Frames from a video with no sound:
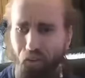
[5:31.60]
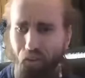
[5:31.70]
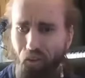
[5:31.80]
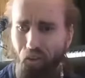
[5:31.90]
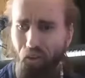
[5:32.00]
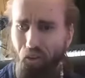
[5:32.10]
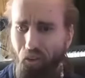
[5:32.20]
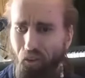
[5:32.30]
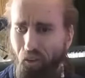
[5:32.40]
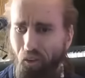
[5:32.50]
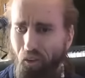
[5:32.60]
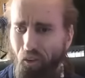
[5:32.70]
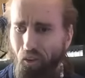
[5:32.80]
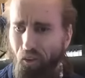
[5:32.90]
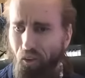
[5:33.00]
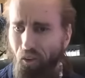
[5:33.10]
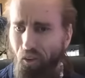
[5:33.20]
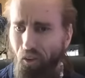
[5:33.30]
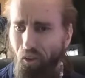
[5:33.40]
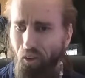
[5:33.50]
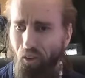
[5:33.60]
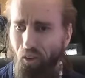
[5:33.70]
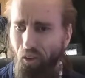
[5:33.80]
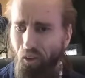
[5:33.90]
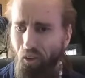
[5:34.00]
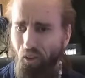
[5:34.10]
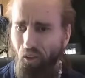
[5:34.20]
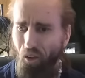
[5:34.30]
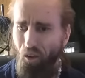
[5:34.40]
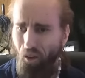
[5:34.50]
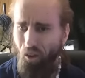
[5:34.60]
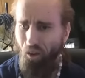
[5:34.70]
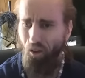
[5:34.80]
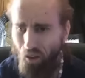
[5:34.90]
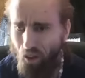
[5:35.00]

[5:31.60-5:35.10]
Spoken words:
Nothing is said.